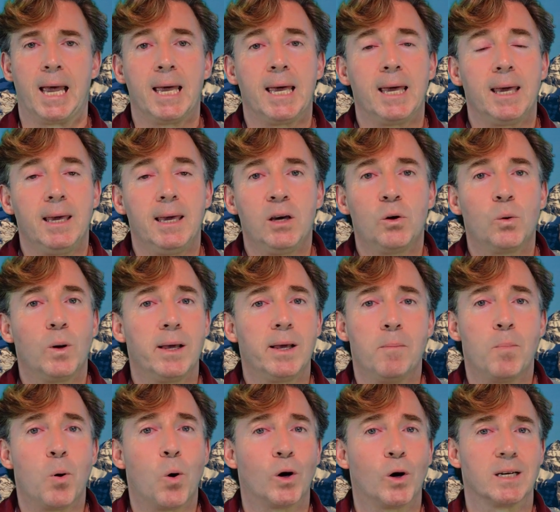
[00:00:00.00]
Equally
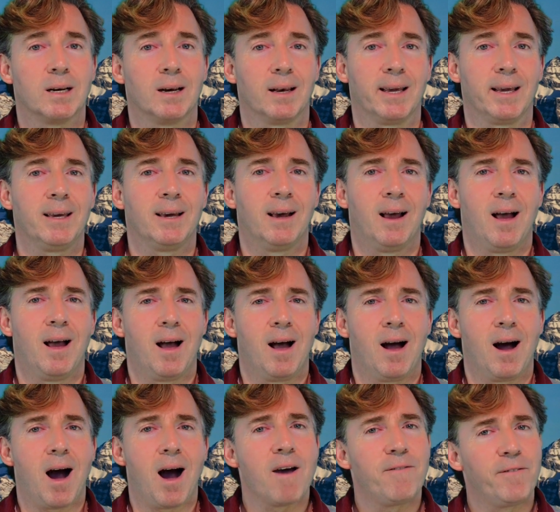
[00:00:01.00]
importantly,
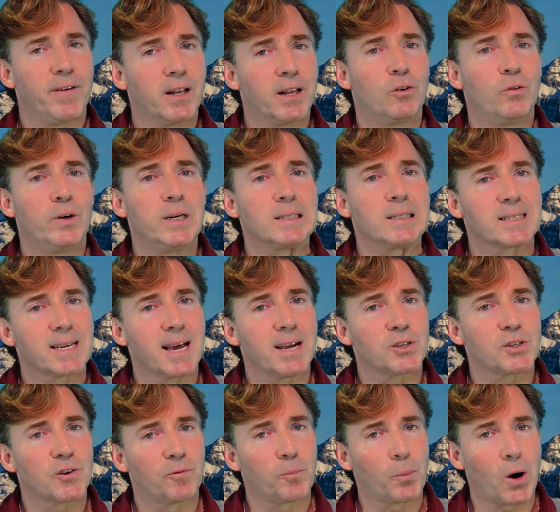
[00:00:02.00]
I feel a real sense
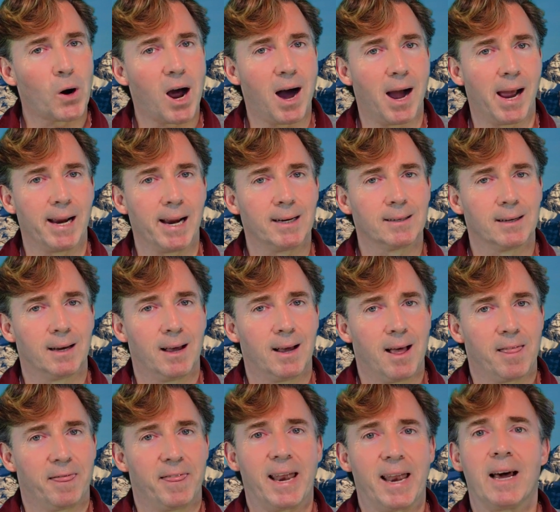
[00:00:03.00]
of pride
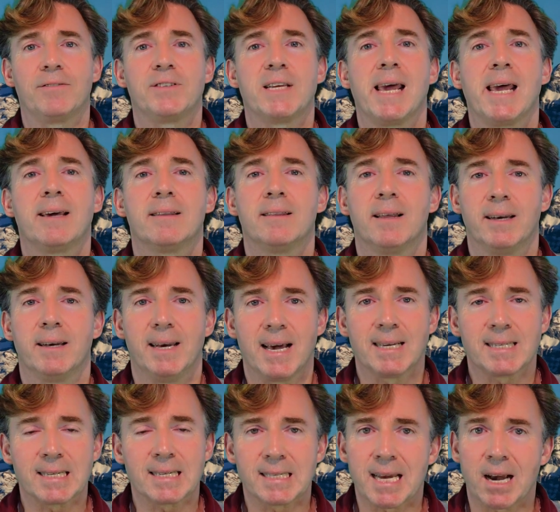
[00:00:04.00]
that I've taken the
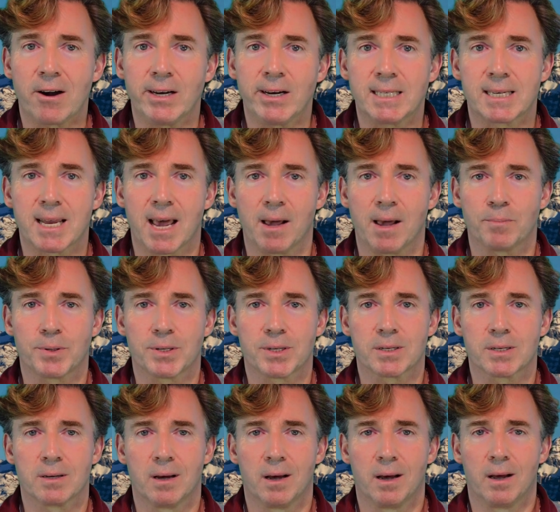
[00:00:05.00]
necessary
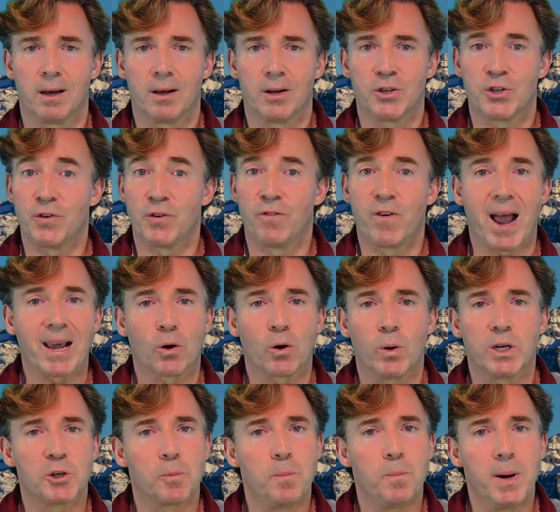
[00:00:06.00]
steps to
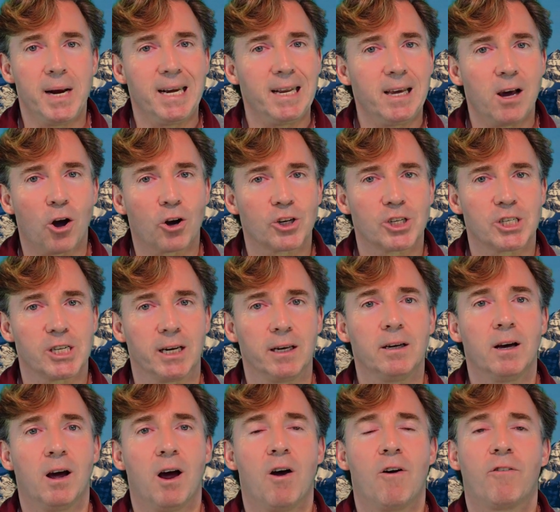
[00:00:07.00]
vanquish
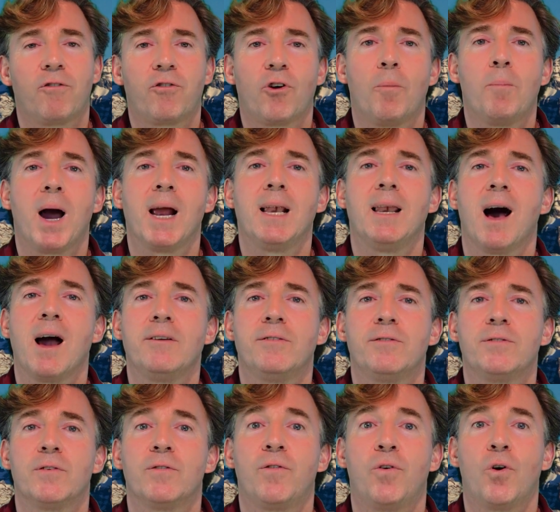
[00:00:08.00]
mediocrity from my
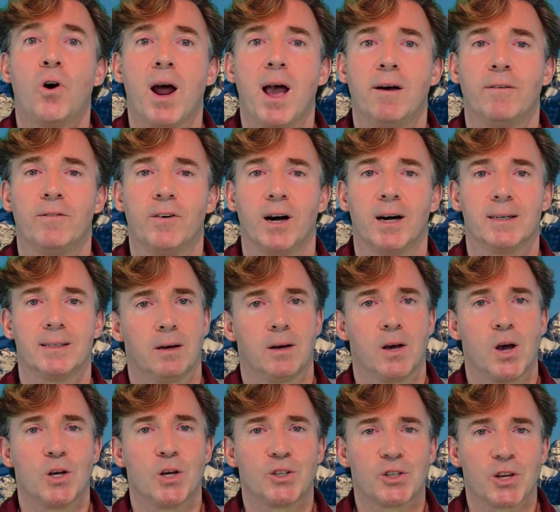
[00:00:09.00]
life forever.
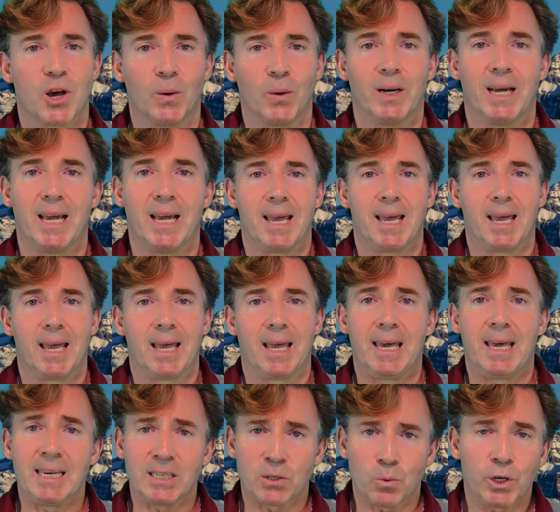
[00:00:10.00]
So,
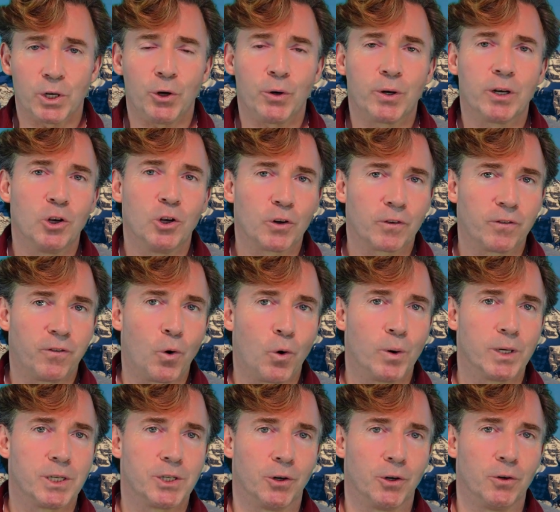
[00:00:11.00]
here's what you can look
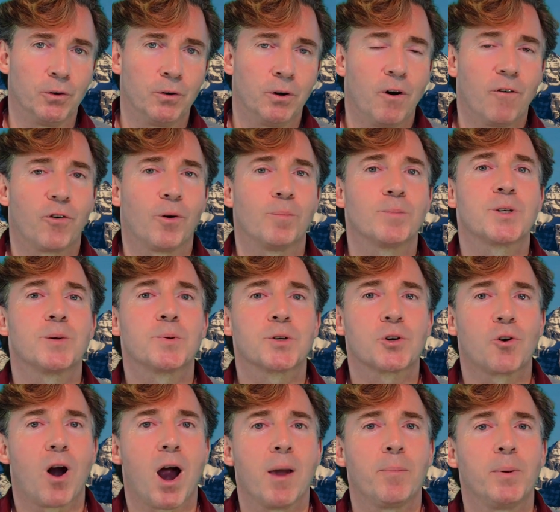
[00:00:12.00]
forward to from
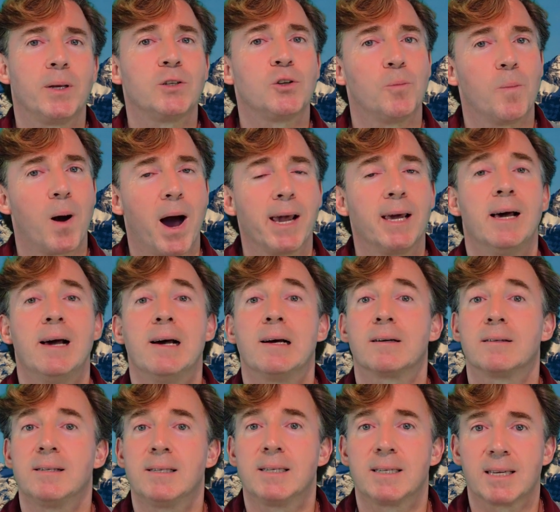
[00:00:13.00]
subscribing to my
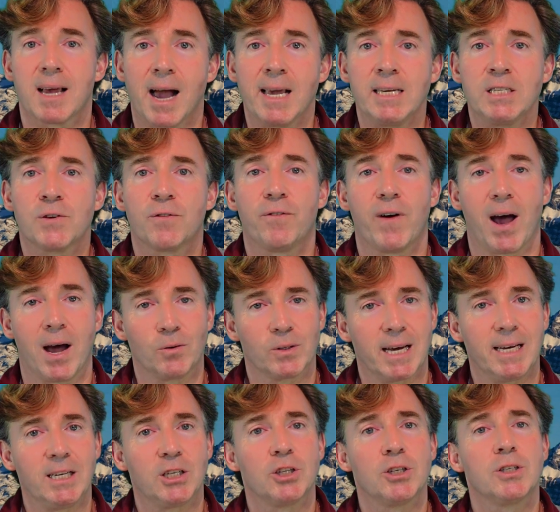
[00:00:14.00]
Concise
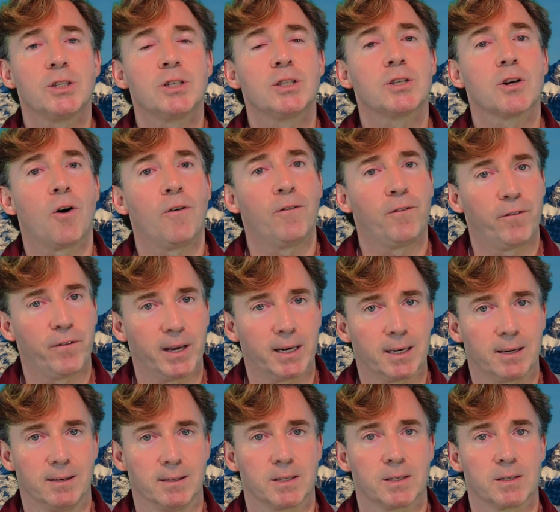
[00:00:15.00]
Foundations of
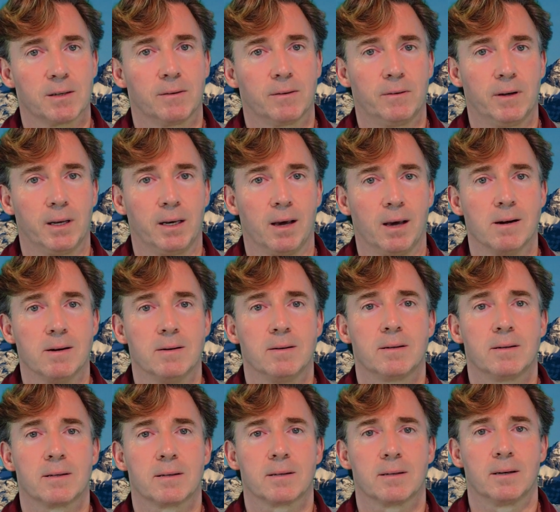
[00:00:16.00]
Fitness
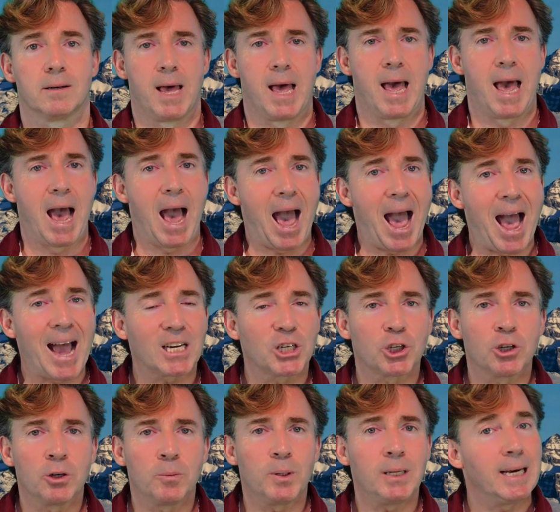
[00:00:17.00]
videos.
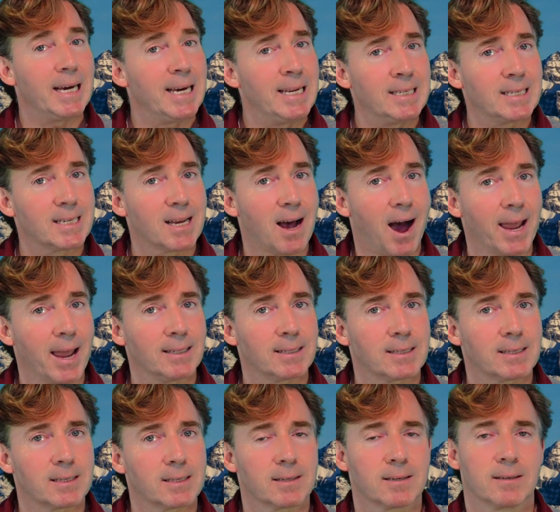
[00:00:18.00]
Actionable
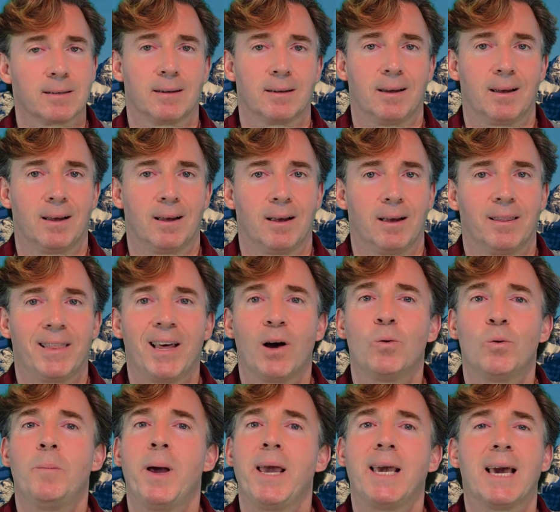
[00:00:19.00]
insights that
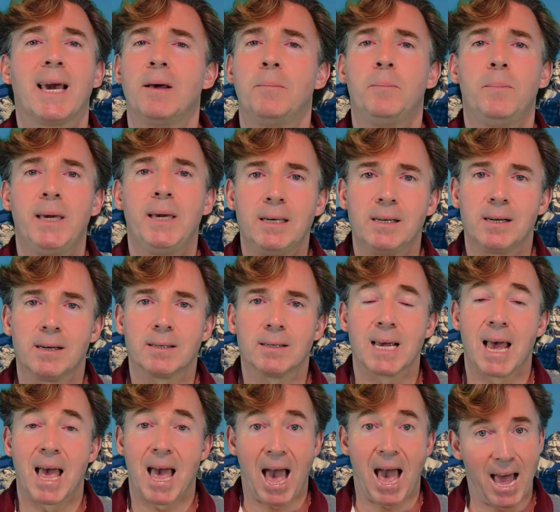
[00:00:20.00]
will make an immediate
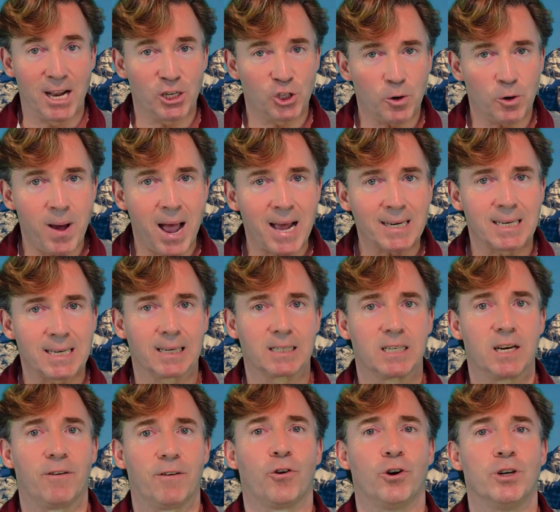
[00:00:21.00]
and dramatic
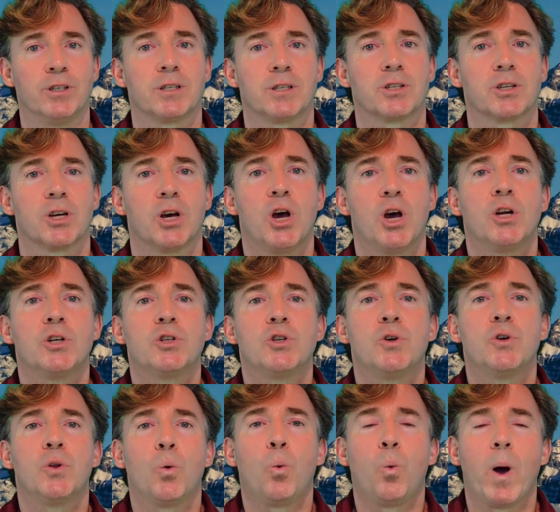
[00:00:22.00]
difference to
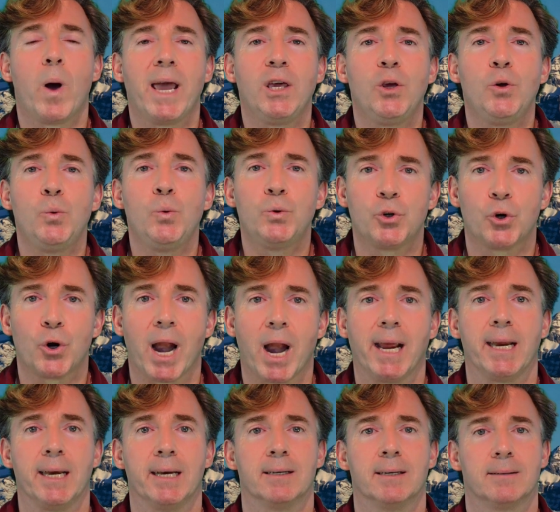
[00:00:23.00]
the way you
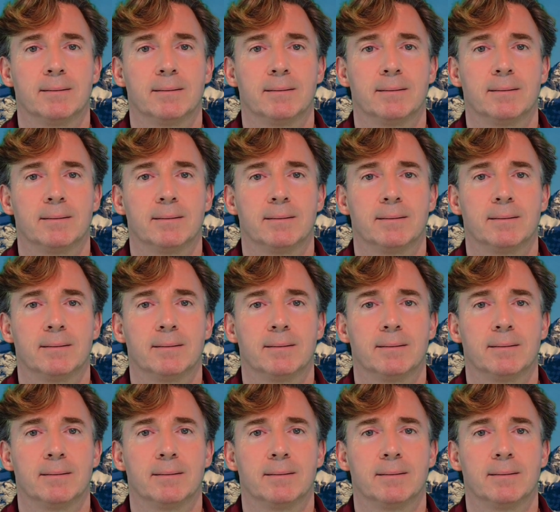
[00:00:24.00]
train.